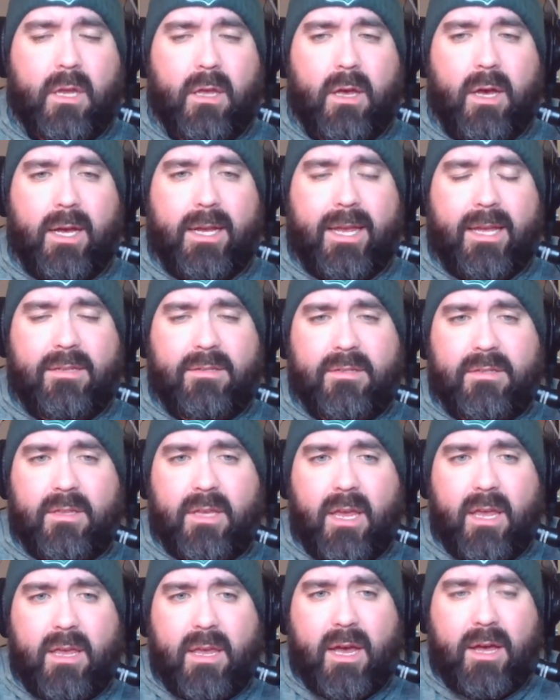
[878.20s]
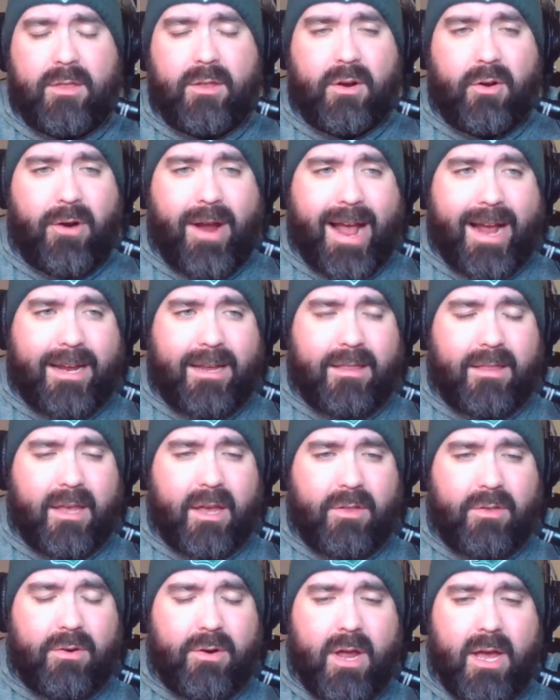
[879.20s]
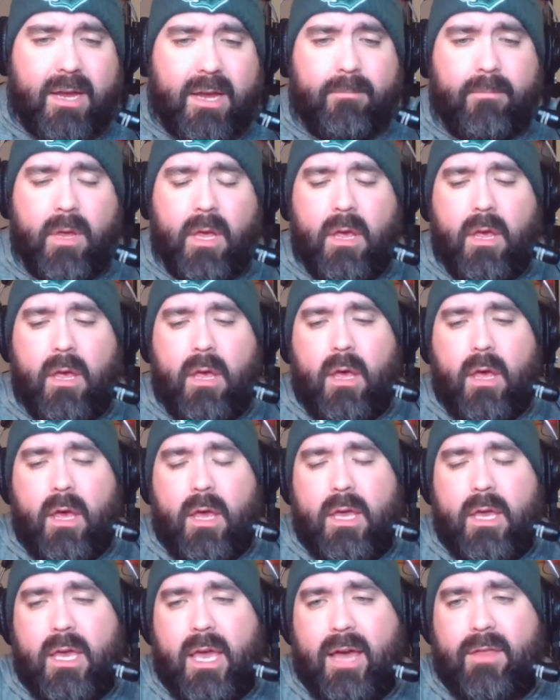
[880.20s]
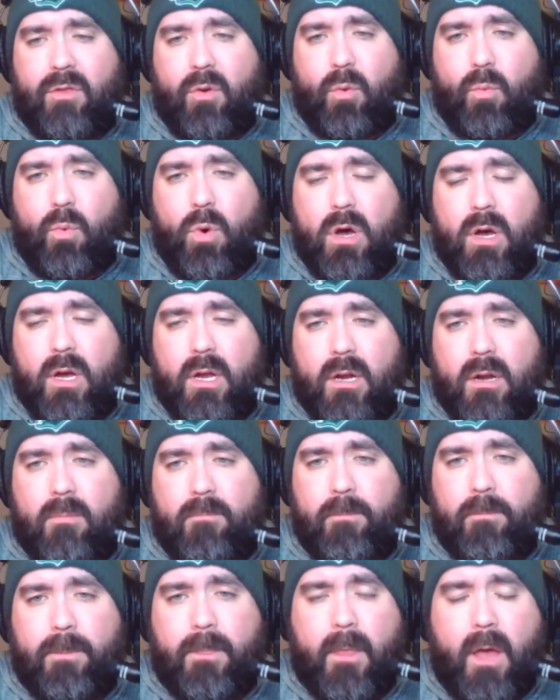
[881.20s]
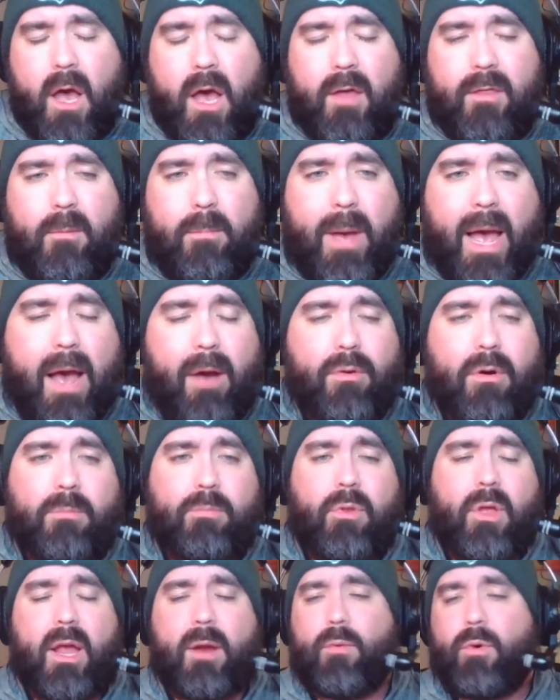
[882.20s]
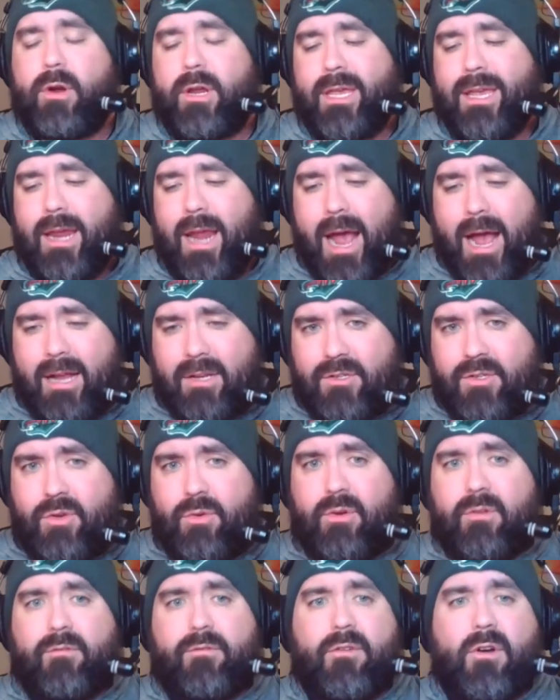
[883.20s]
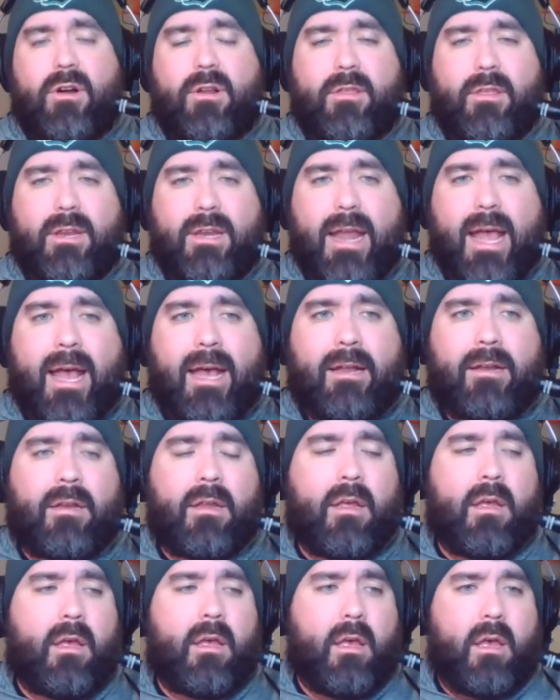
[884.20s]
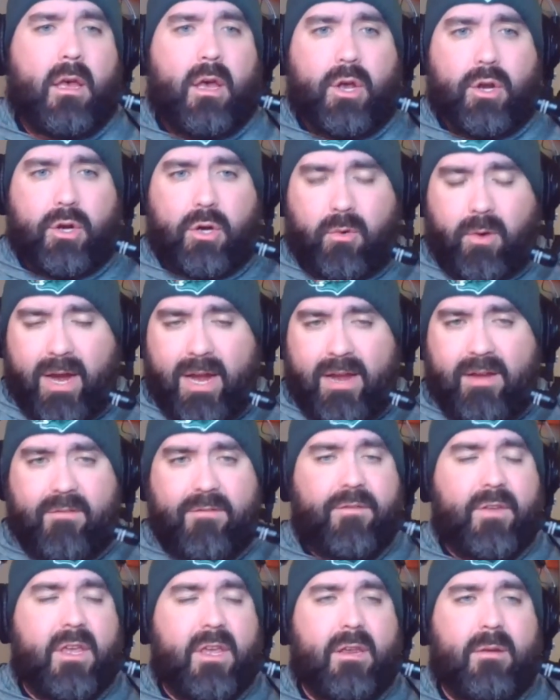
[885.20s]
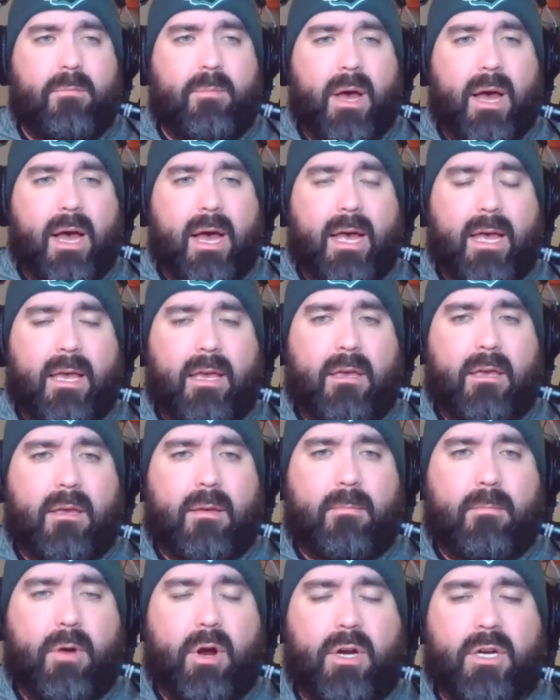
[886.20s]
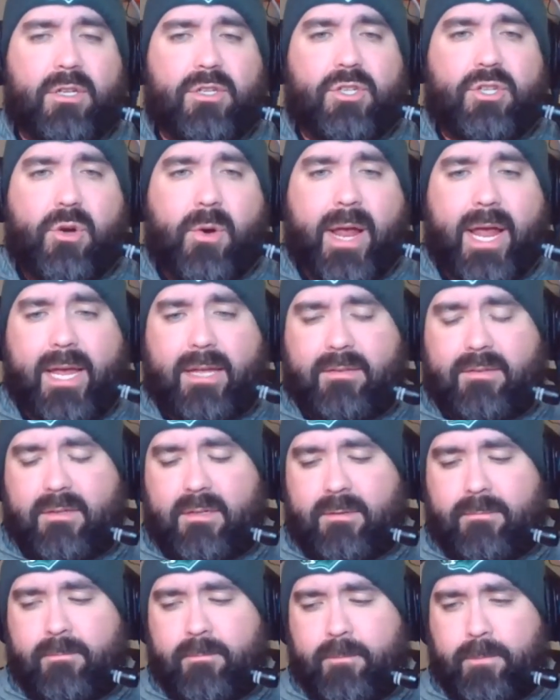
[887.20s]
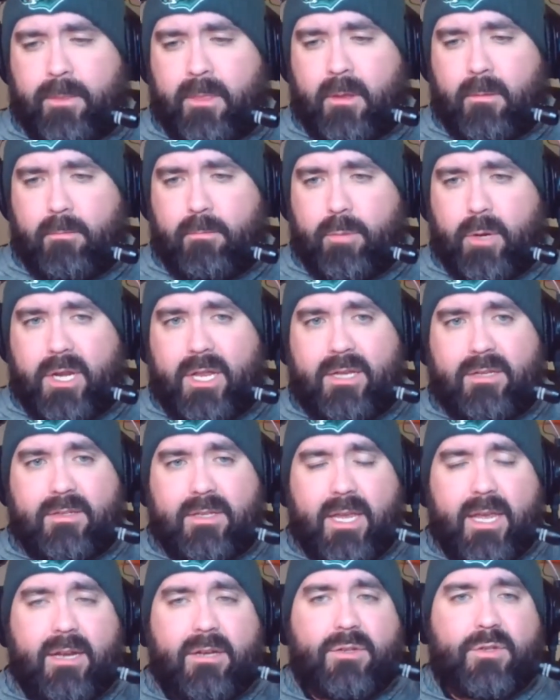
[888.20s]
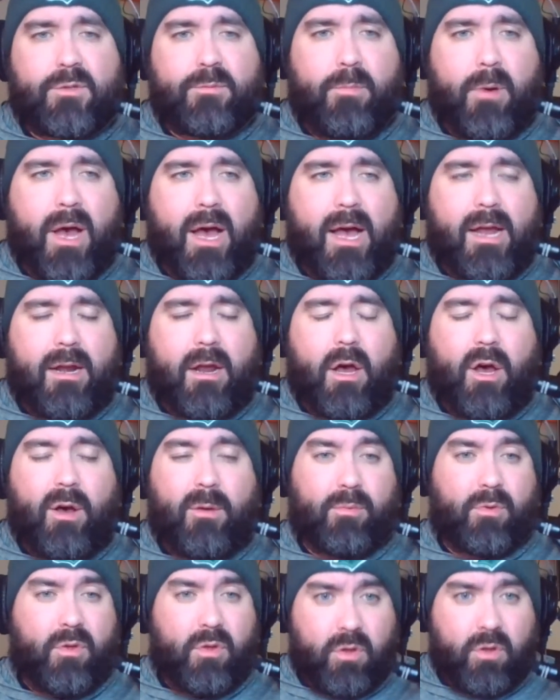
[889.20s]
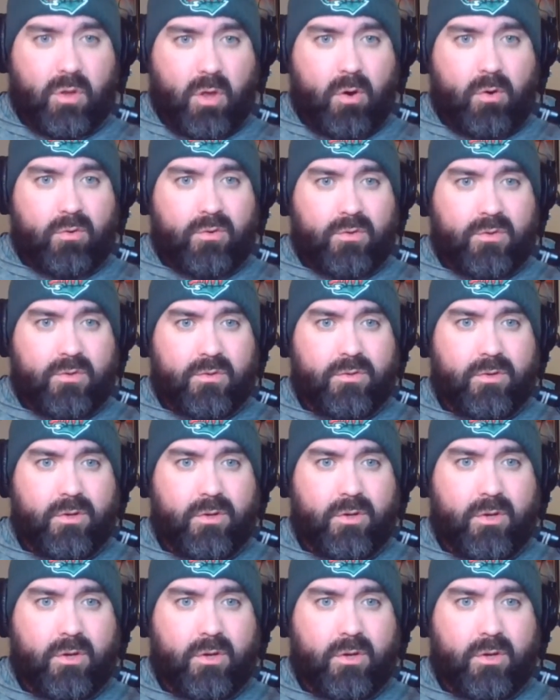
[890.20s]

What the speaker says: against the Kraken the other night. He had the one on the power play where he got to in front of the net. Great feed by Marcus Johansson, but he's in a spot up close